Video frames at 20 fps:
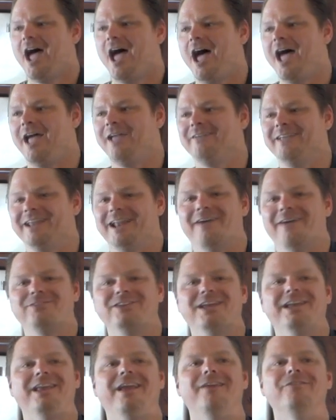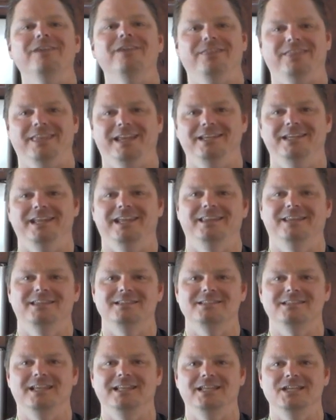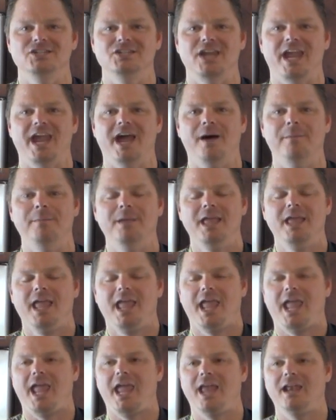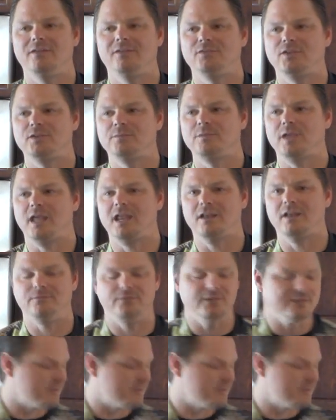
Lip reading: I've done everything to get this thing to jam. And if